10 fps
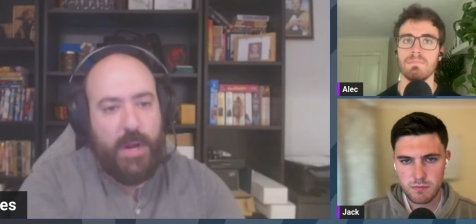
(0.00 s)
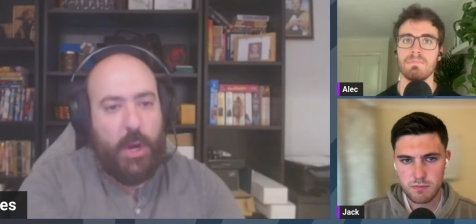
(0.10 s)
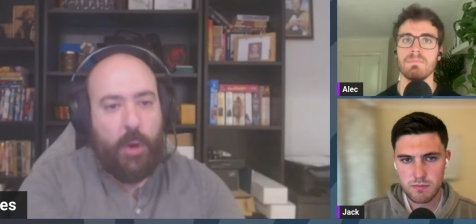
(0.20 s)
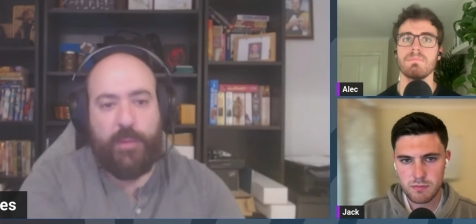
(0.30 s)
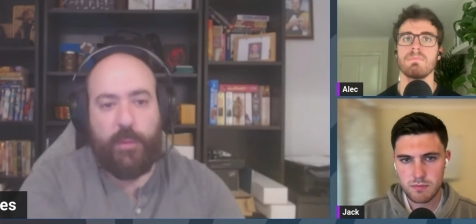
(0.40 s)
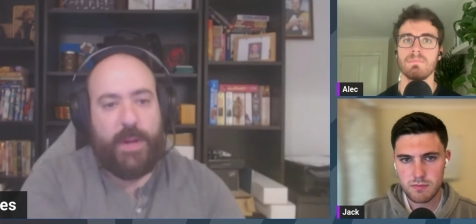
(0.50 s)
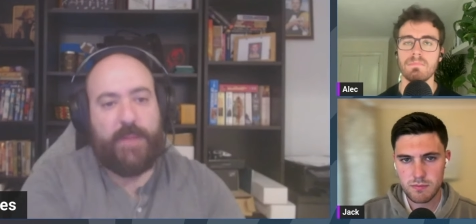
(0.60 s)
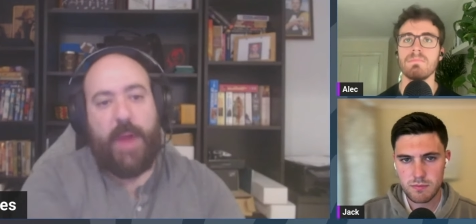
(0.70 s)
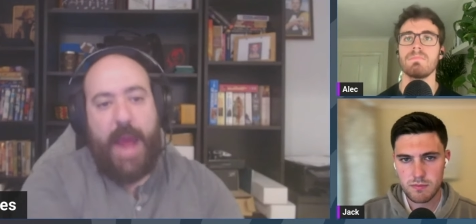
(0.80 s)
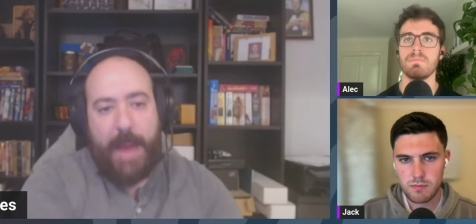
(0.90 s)
Speaker 1: over
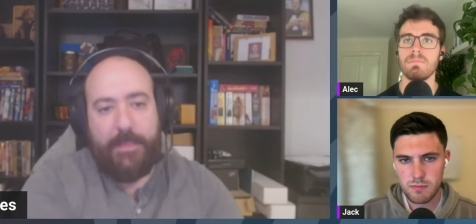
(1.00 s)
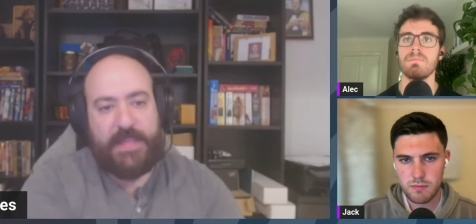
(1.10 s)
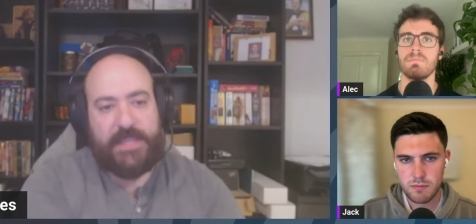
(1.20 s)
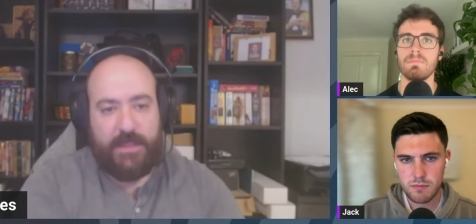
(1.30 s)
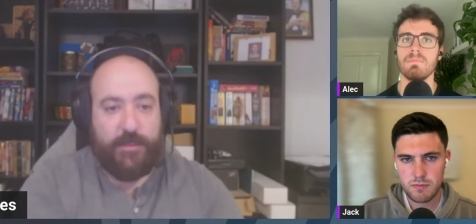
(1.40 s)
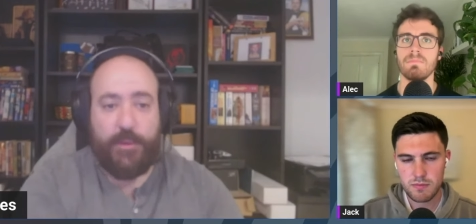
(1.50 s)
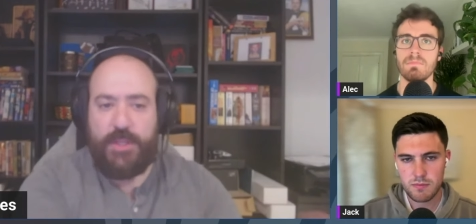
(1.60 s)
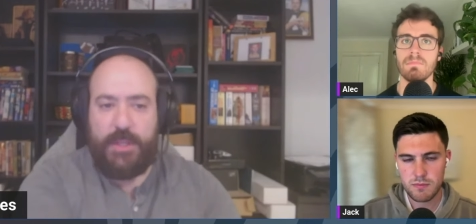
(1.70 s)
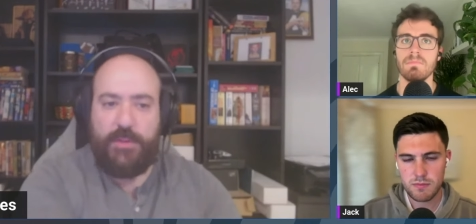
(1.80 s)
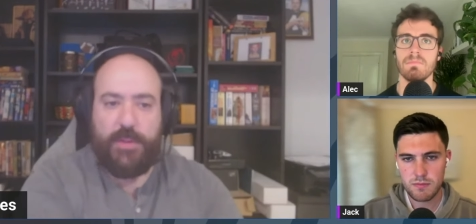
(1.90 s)
whatever happens in the version
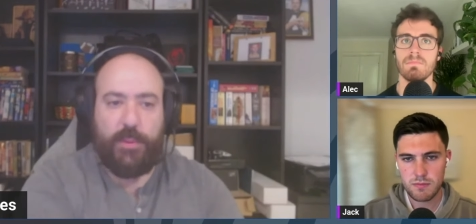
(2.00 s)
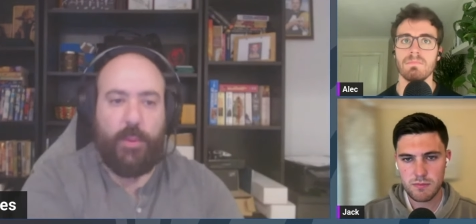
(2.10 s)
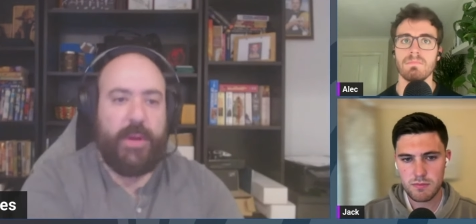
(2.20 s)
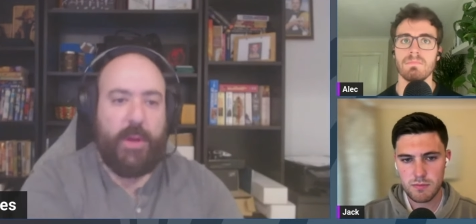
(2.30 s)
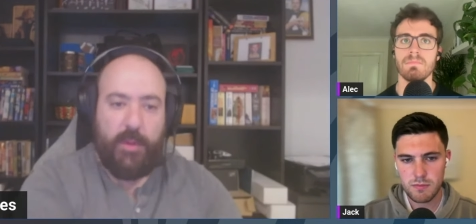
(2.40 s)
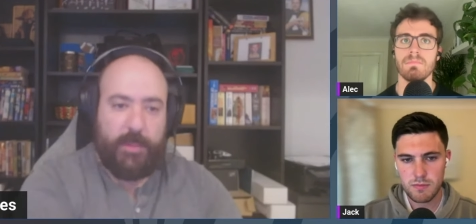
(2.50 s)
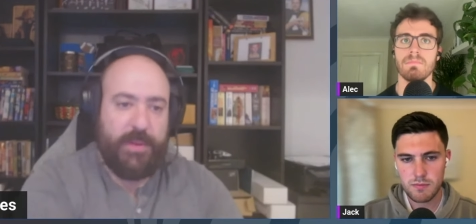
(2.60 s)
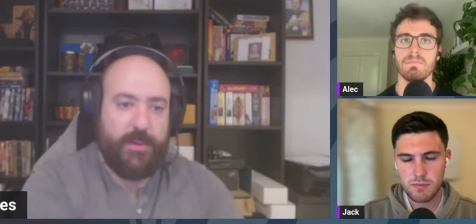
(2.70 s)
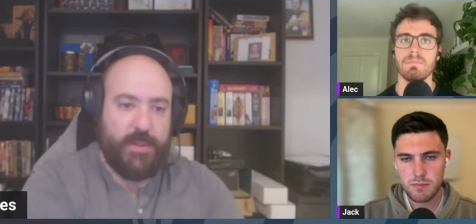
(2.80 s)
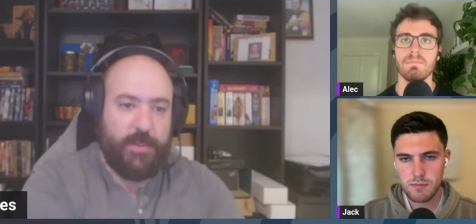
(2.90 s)
that you deploy and all the
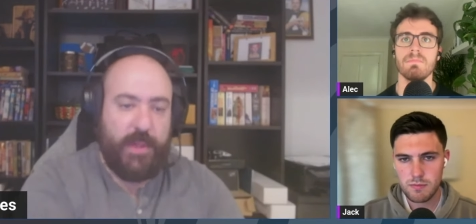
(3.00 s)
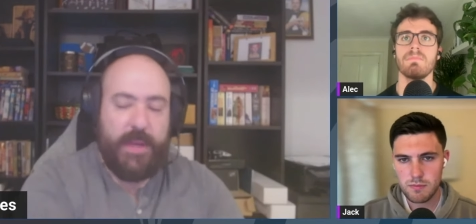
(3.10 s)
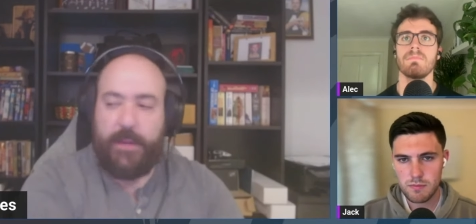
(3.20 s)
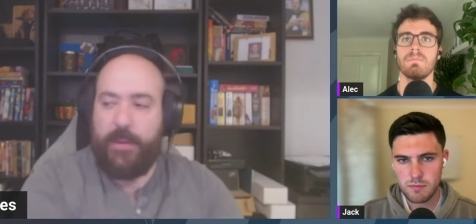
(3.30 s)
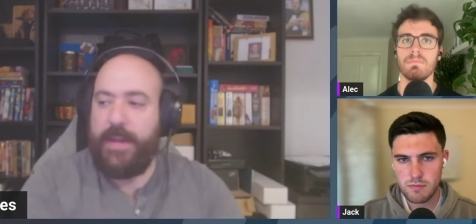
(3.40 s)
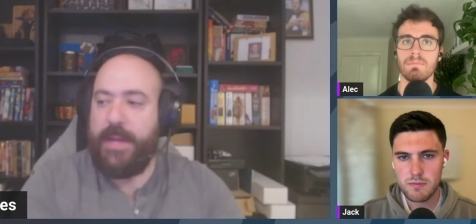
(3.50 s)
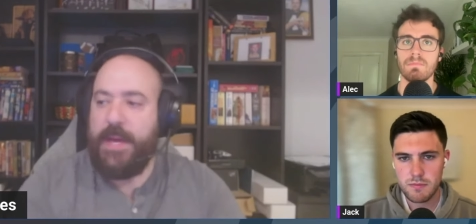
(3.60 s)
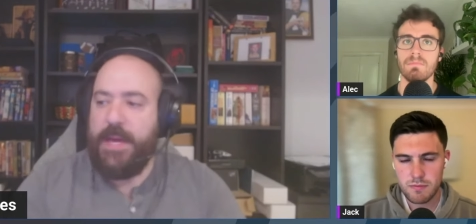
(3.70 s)
players are playing right